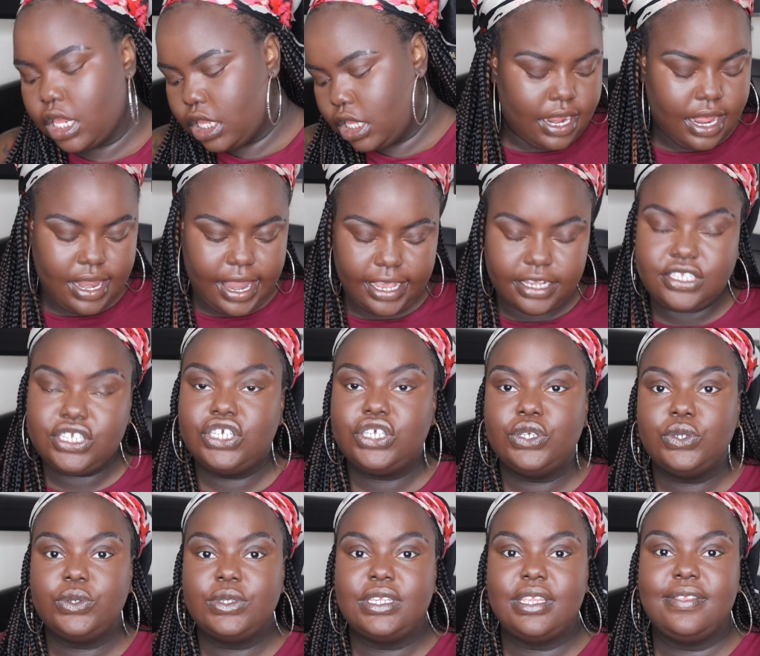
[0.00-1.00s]
I like to
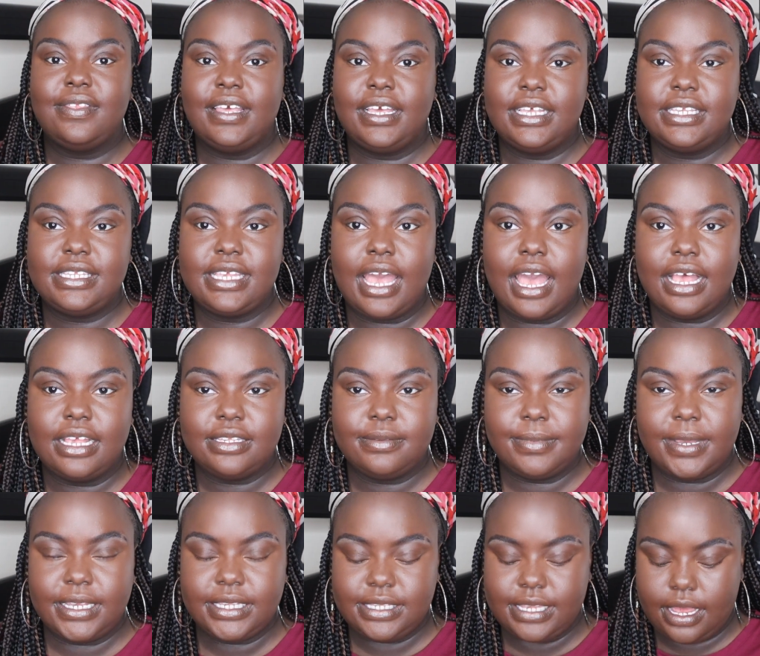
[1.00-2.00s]
use this as
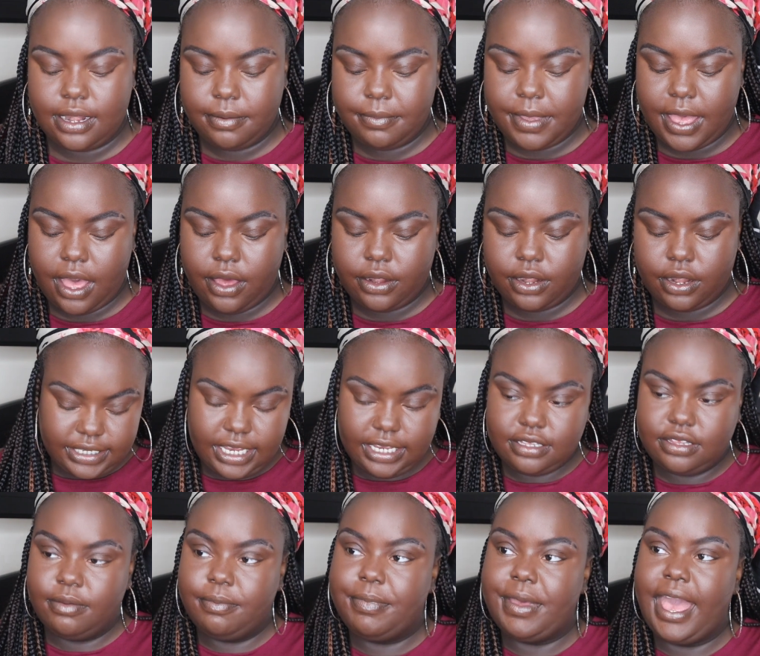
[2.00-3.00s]
my setting powder.
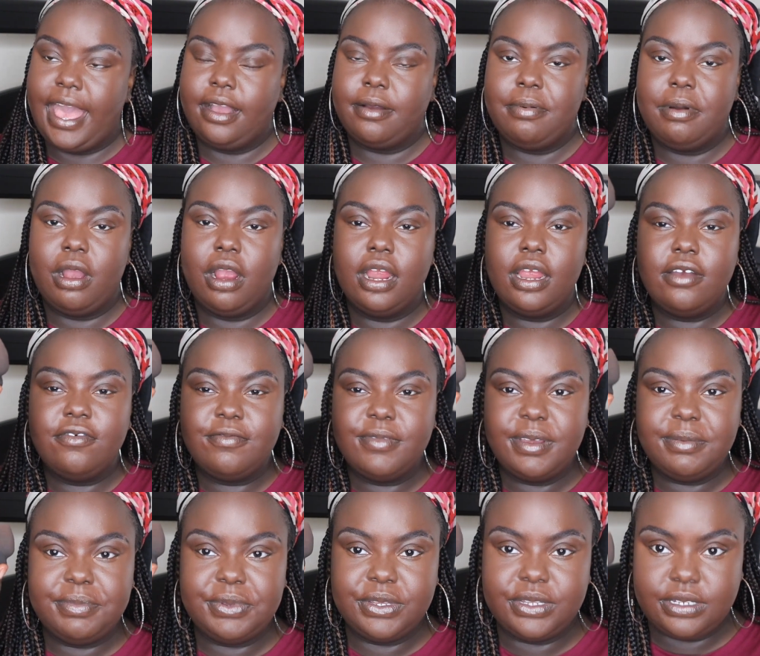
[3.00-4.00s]
Take the back part of
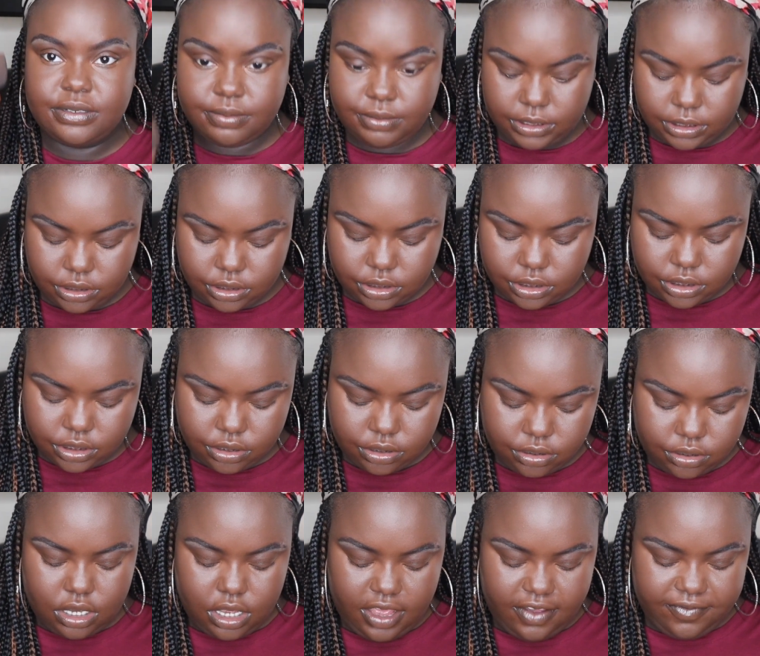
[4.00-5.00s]
my beauty blender,
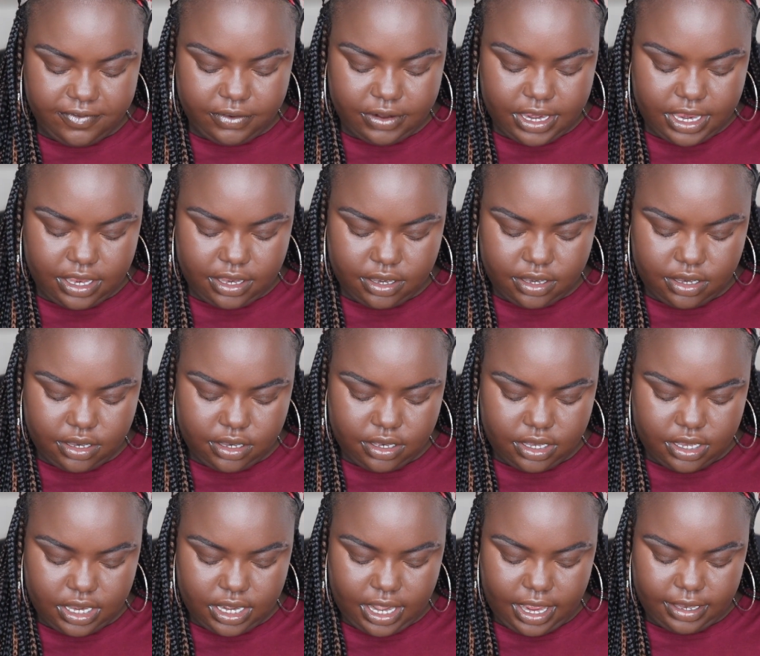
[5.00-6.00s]
cover it,
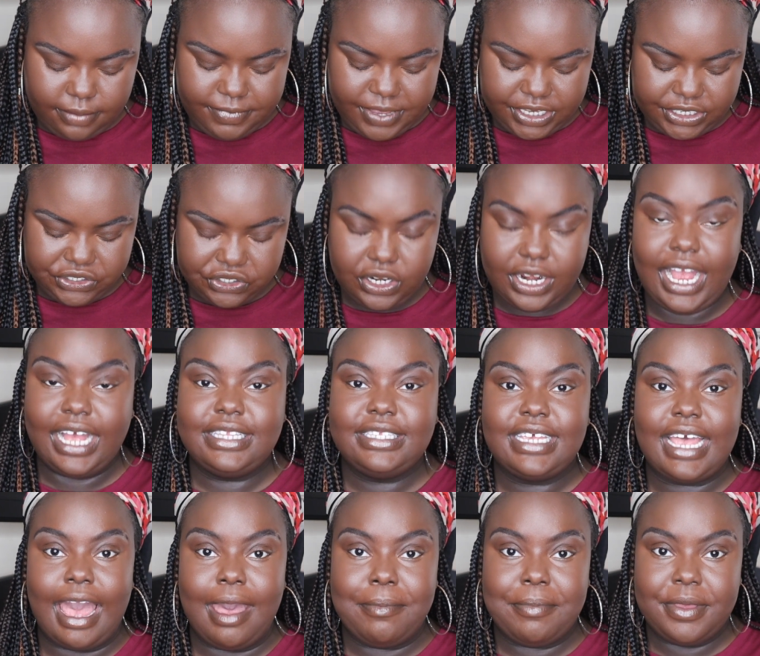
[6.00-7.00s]
and I make sure I
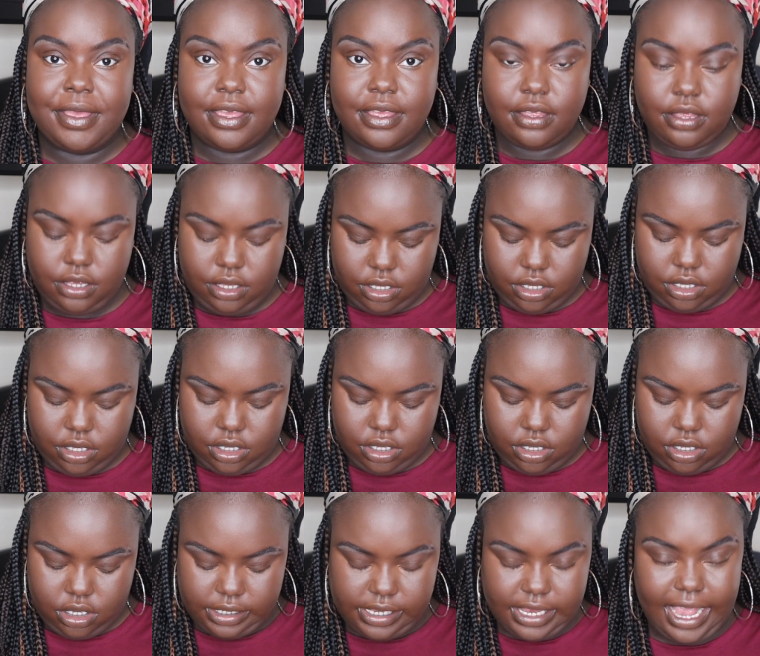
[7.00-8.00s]
tap it.
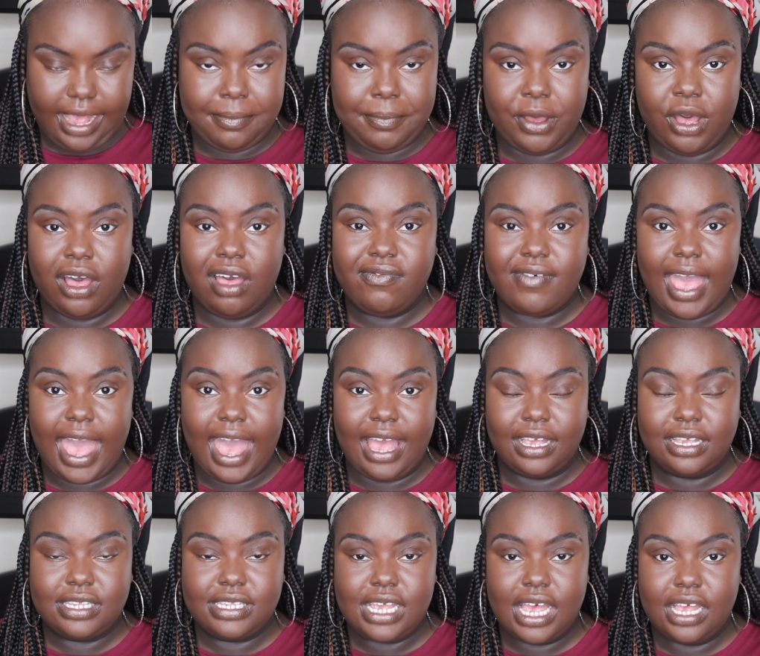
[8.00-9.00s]
Tap off
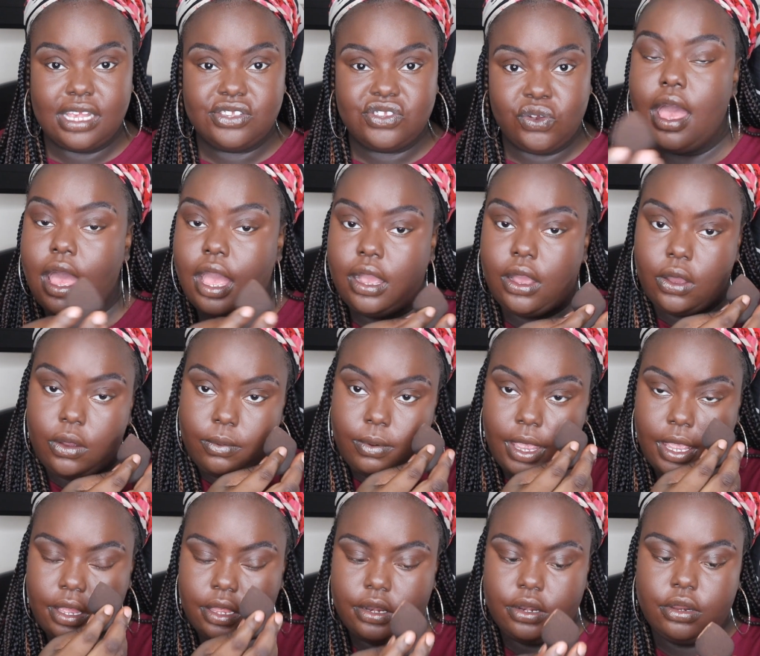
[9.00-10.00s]
excess. I go
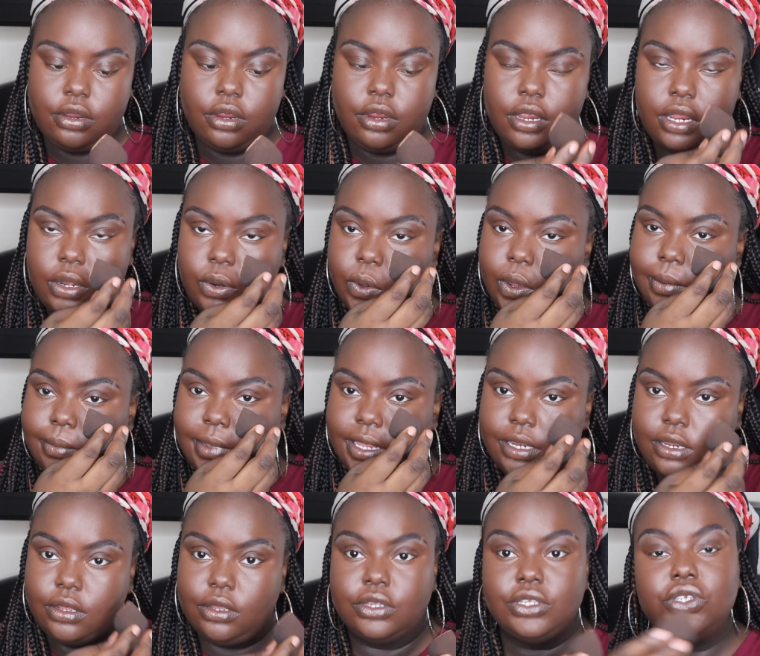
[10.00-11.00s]
right under and on my
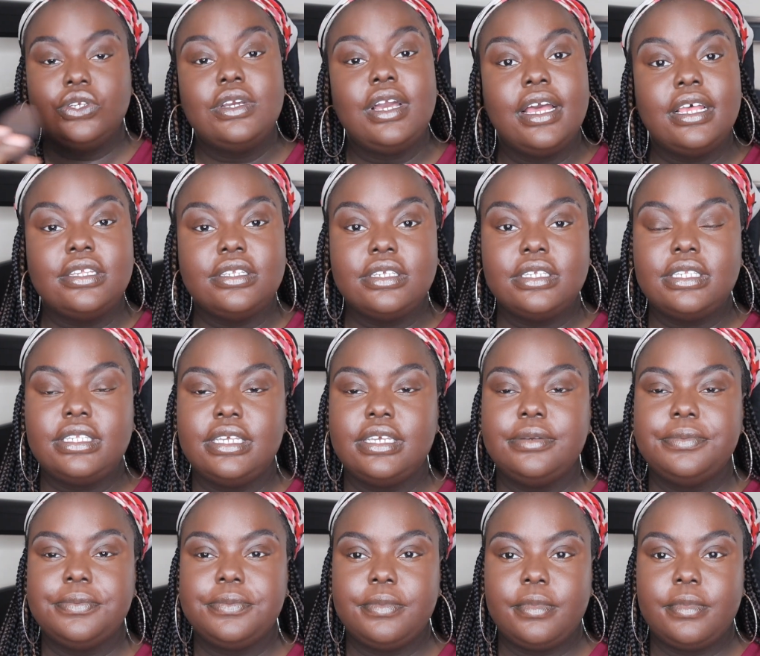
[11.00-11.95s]
nose. You guys will see.